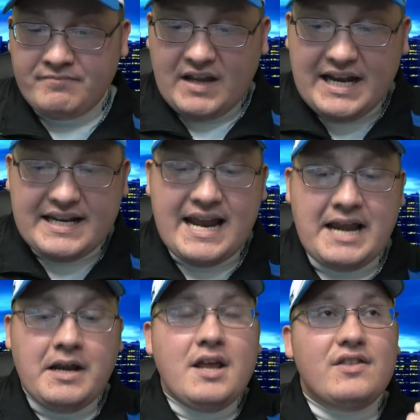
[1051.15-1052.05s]
And again,
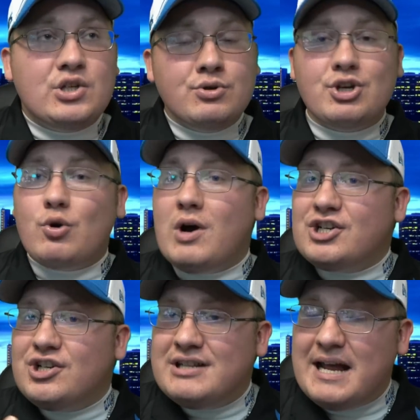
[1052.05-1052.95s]
this was a
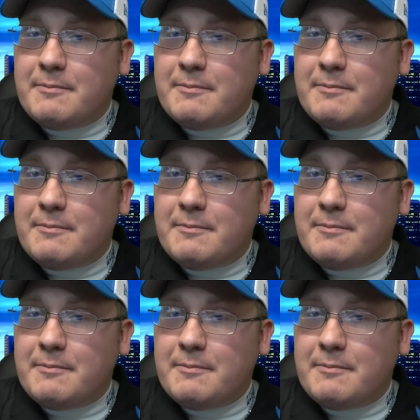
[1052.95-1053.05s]
question that